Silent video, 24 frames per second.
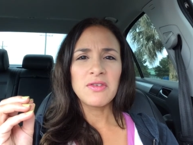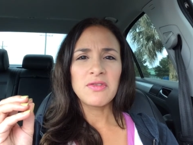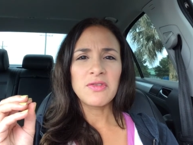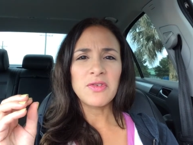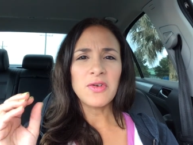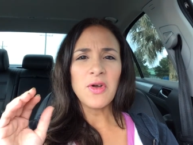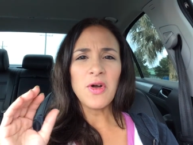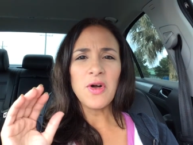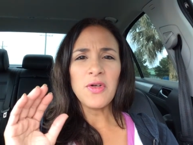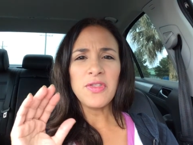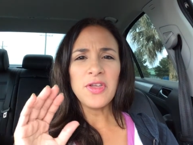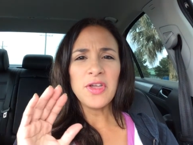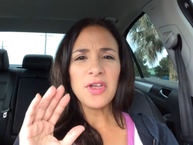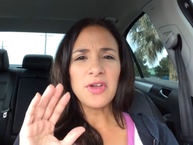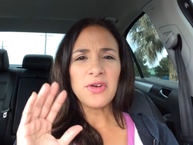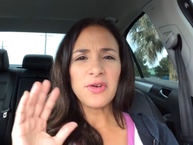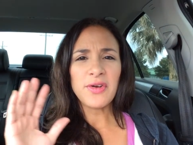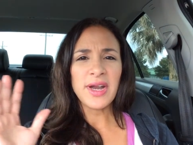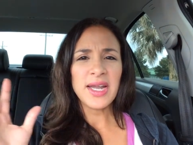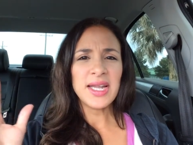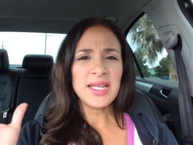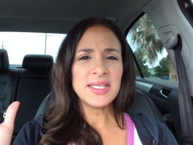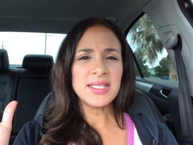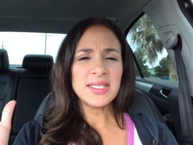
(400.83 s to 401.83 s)
for all the
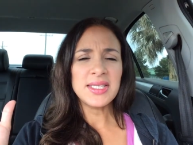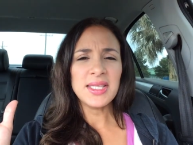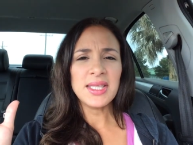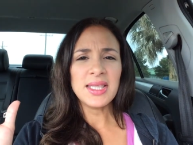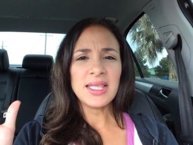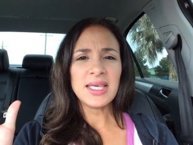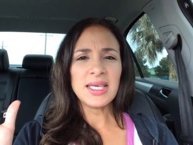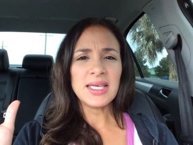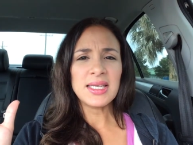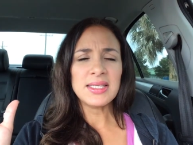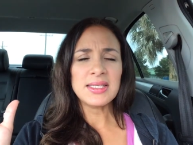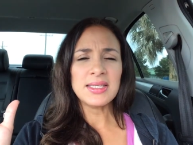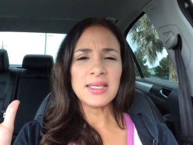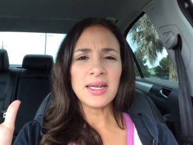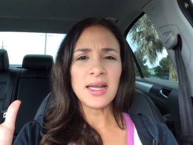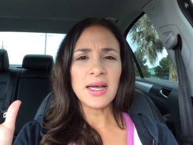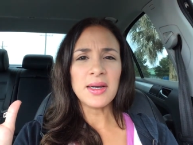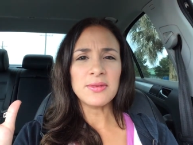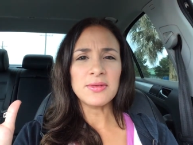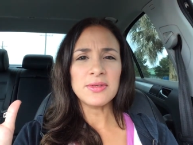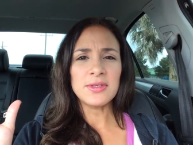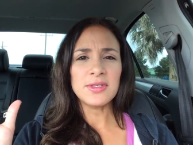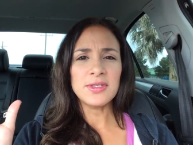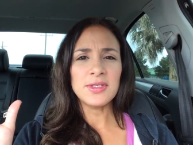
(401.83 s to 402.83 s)
crazy things that
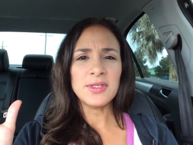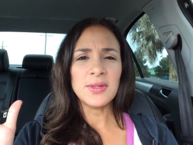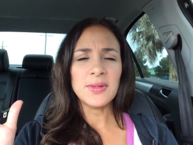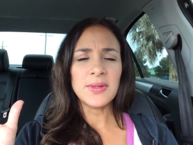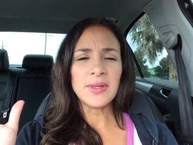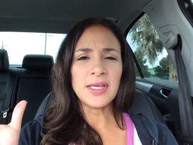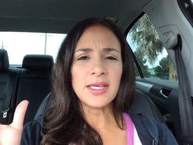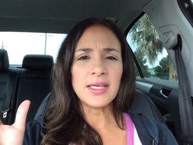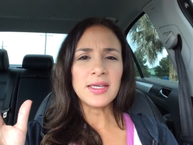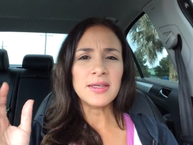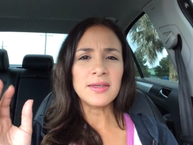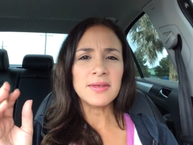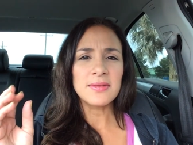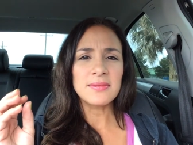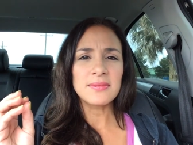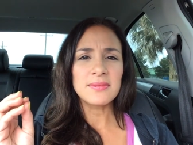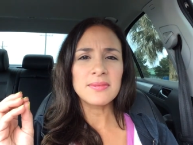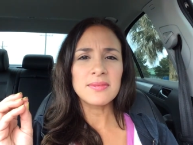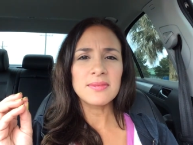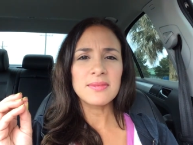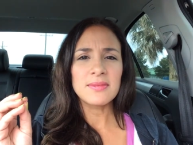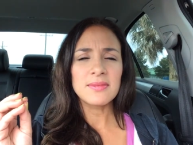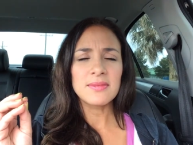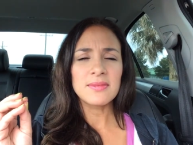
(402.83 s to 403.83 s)
I was doing,
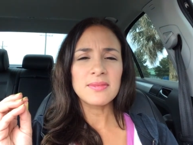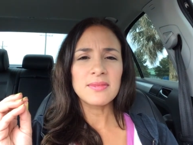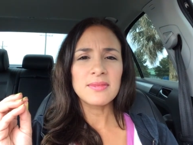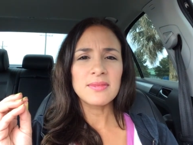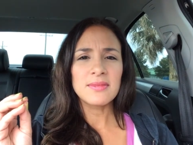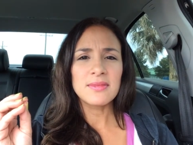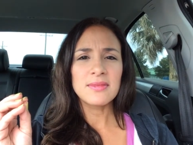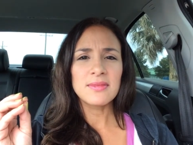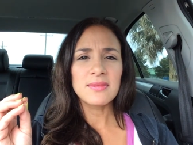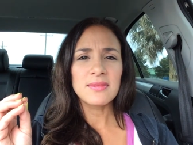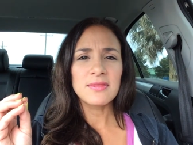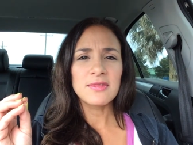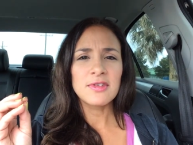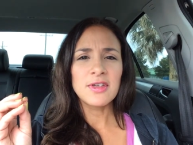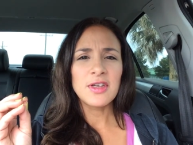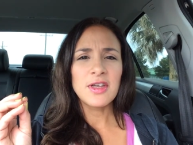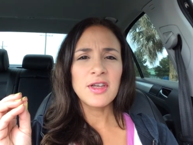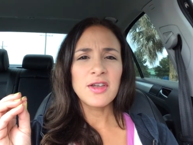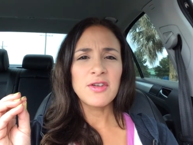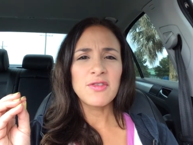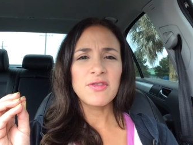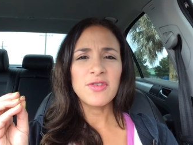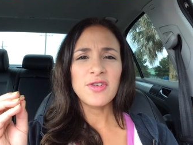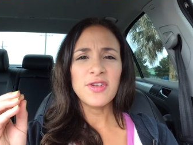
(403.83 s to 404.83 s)

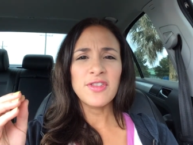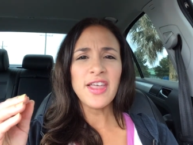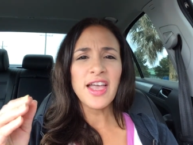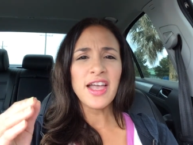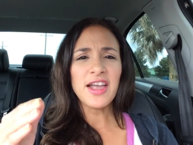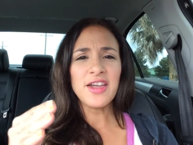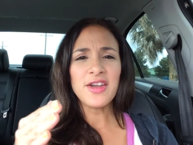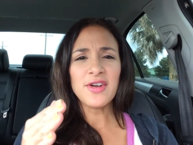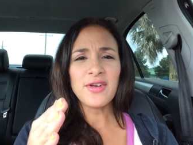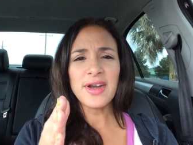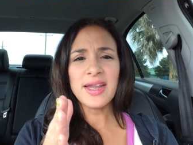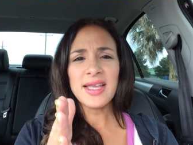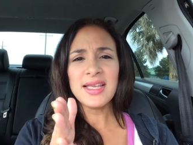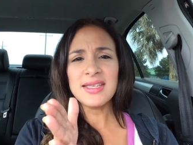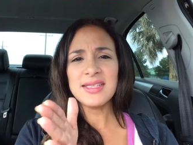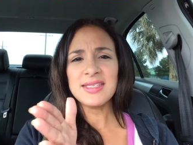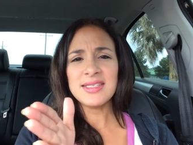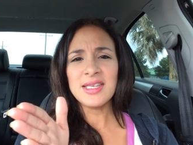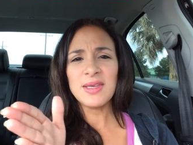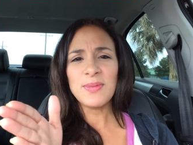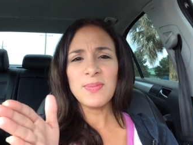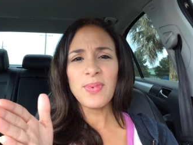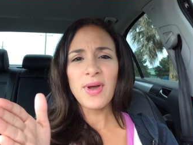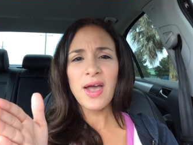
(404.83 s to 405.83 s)
for that
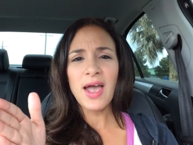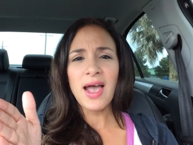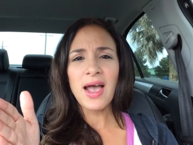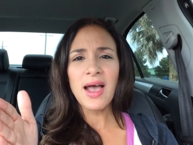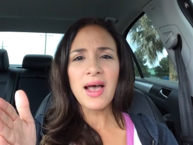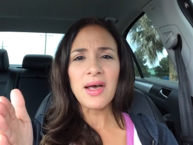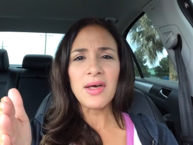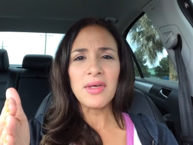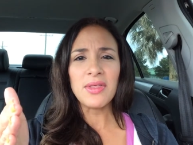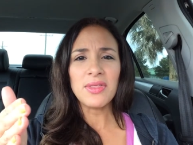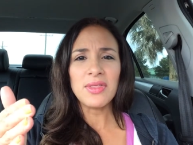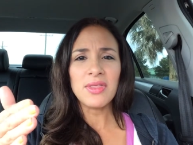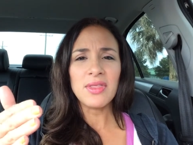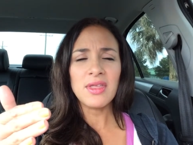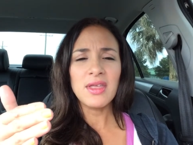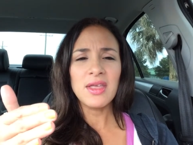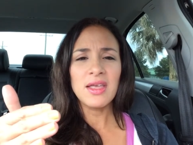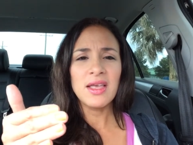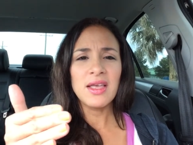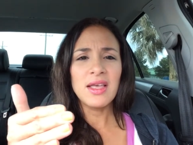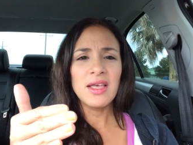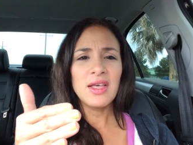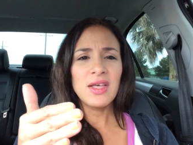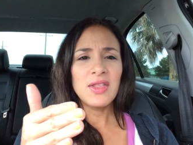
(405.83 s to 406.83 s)
crazy path
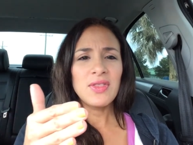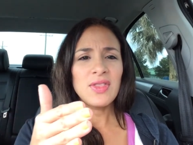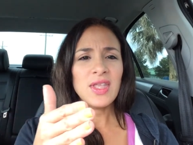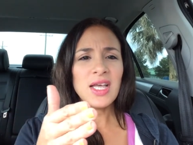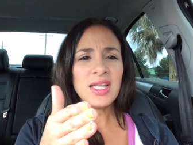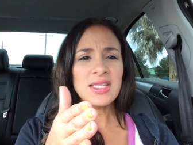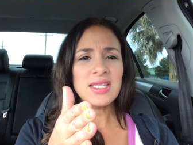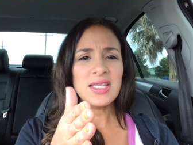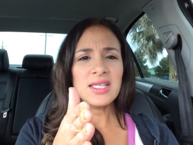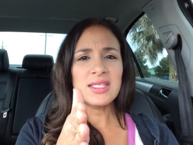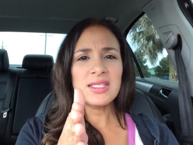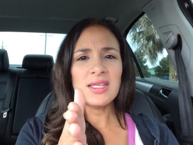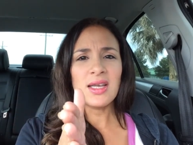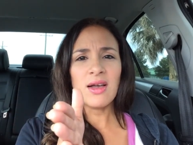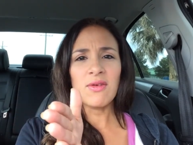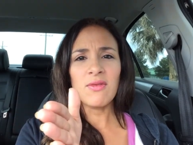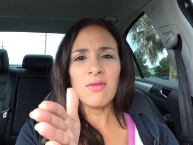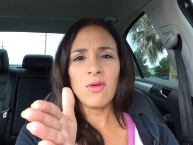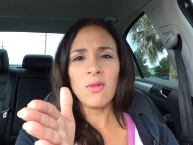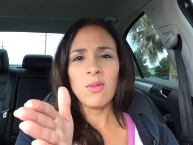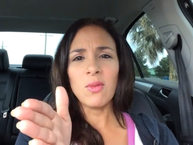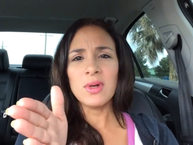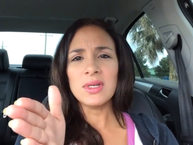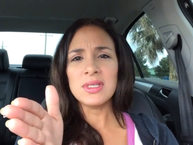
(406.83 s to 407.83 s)
that the
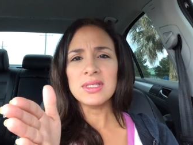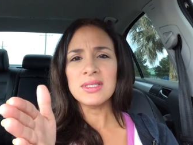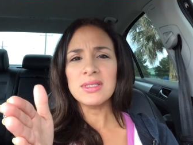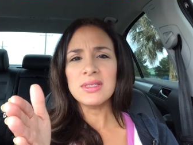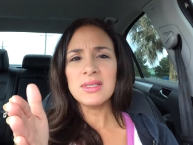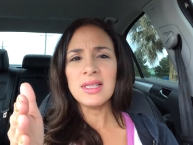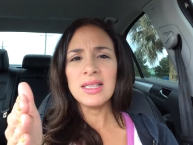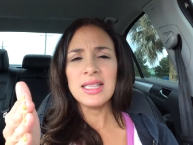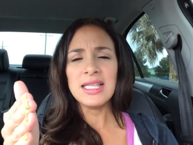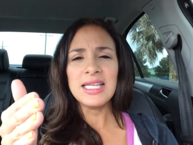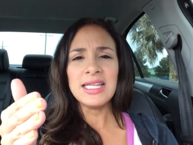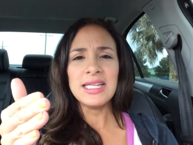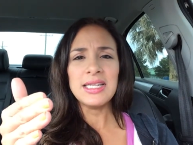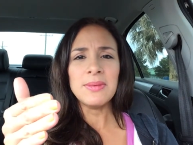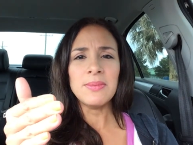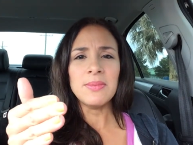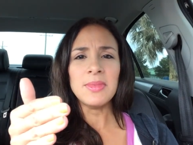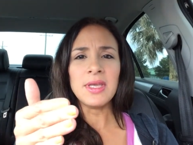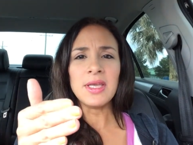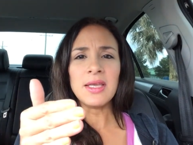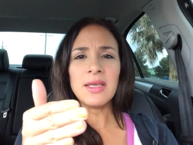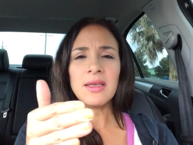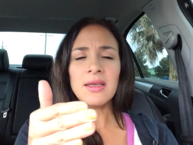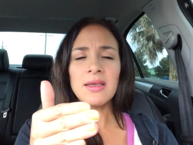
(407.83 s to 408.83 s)
devil was
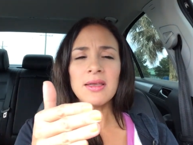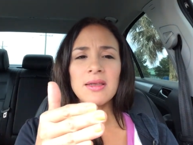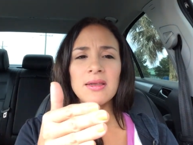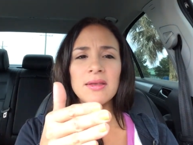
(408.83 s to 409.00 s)
leading me,